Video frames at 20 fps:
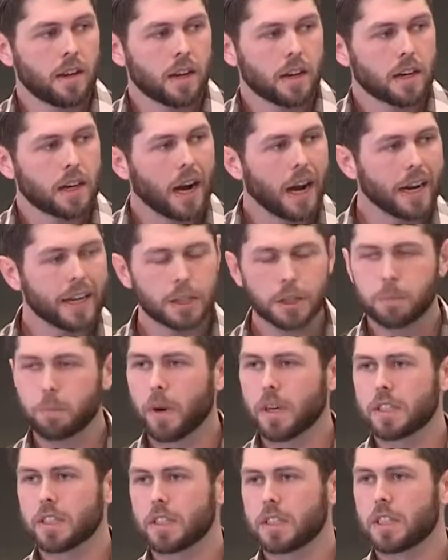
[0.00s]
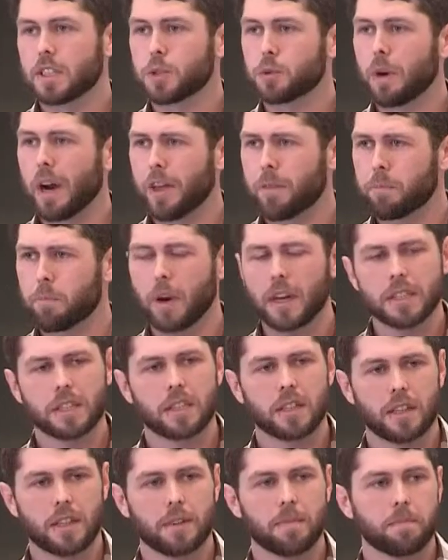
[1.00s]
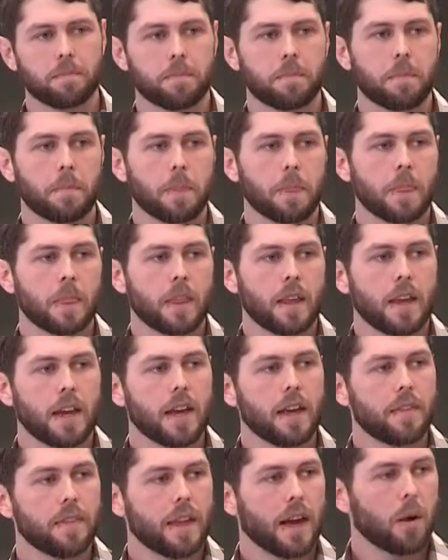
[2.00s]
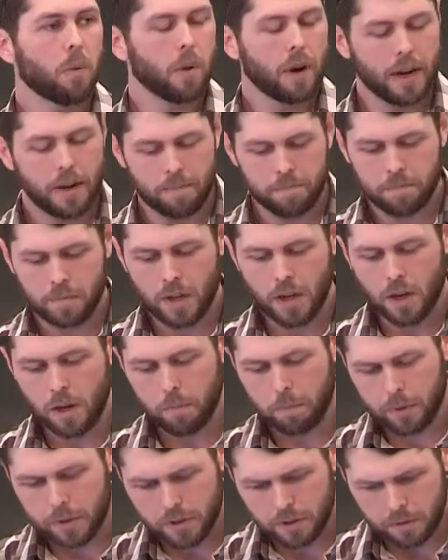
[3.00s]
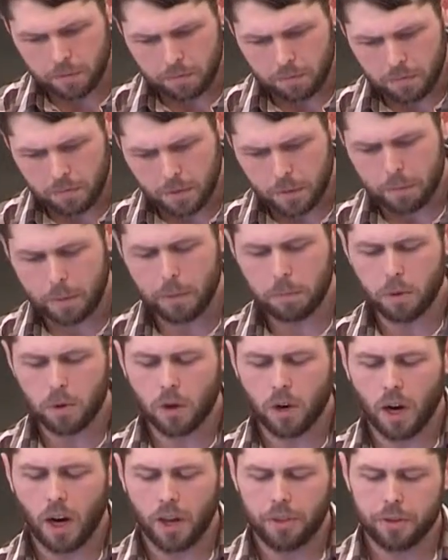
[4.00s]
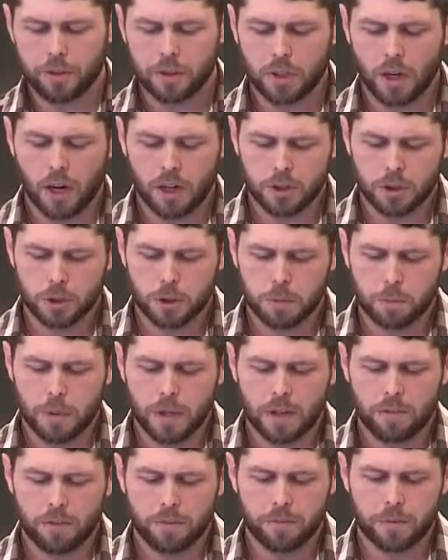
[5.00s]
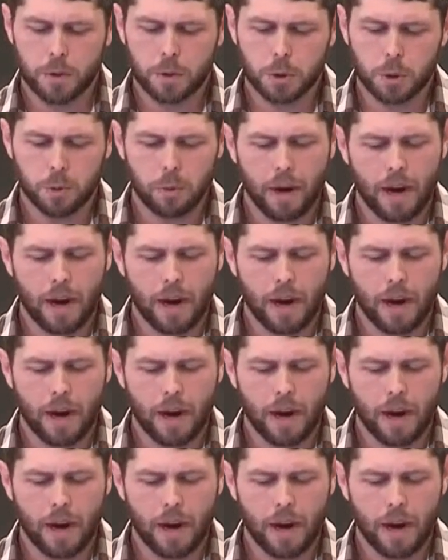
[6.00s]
And God expresses his wrath presently in that way. But the biblical authors also speak of a future